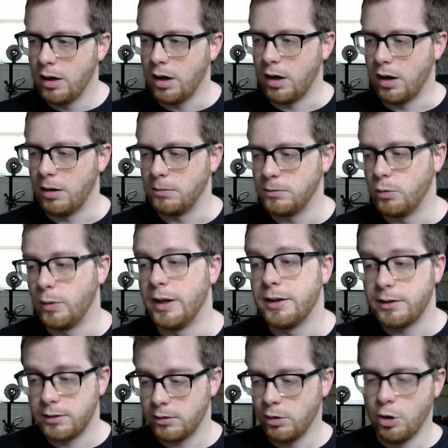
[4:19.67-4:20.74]
um,
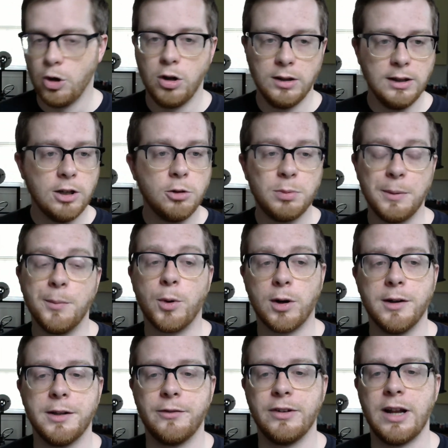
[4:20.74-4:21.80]
with a little bit
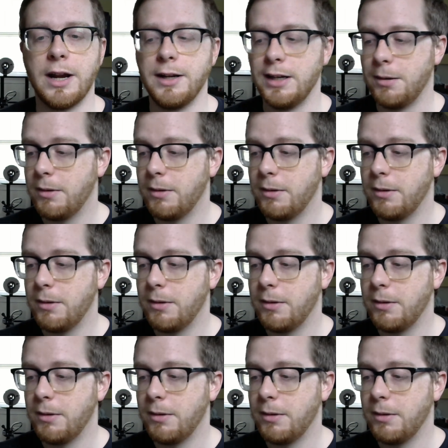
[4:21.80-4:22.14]
more than the idea.